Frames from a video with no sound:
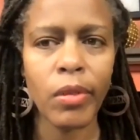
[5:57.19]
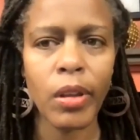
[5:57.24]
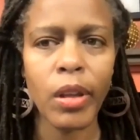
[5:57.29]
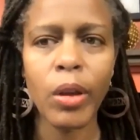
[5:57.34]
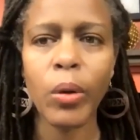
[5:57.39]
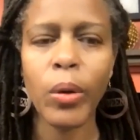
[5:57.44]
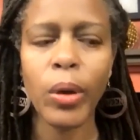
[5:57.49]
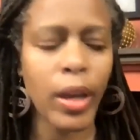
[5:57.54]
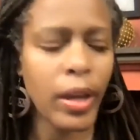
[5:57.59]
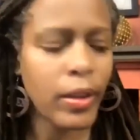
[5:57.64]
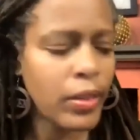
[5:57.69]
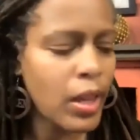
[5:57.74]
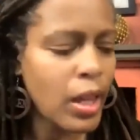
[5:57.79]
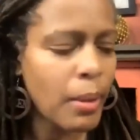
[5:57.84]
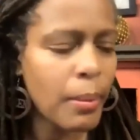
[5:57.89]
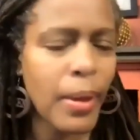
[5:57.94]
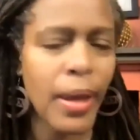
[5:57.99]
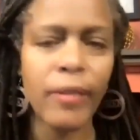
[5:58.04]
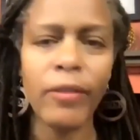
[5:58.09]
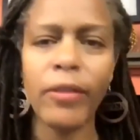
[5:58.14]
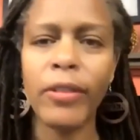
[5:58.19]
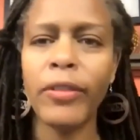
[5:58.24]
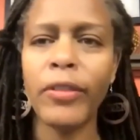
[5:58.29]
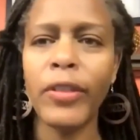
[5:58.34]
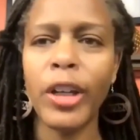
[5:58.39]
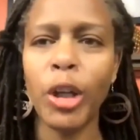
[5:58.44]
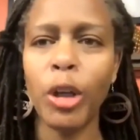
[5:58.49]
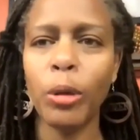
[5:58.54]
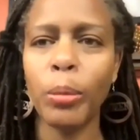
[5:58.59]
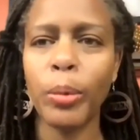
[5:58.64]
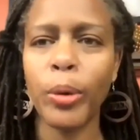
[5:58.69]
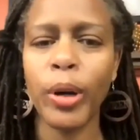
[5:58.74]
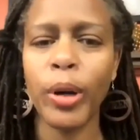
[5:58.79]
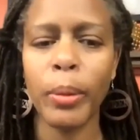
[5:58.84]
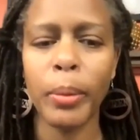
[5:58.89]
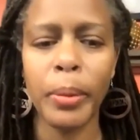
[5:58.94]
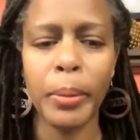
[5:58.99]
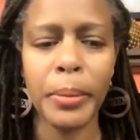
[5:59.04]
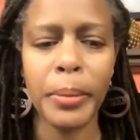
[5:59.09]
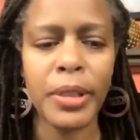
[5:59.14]
Okay, I think I'm having video
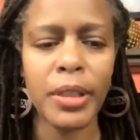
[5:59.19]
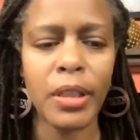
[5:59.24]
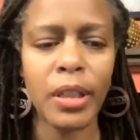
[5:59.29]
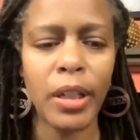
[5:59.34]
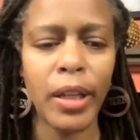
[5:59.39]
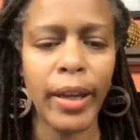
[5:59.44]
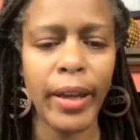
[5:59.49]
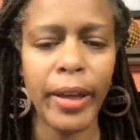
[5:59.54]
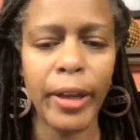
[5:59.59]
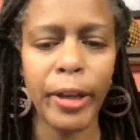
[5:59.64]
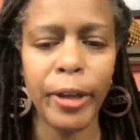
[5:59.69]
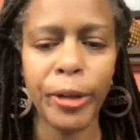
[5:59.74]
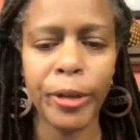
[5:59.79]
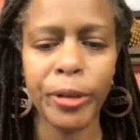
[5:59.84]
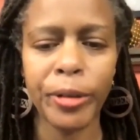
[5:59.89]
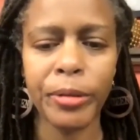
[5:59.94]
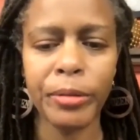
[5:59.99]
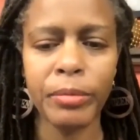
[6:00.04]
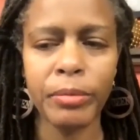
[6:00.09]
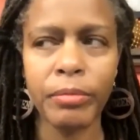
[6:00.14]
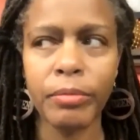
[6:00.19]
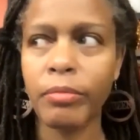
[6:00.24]
problems today here.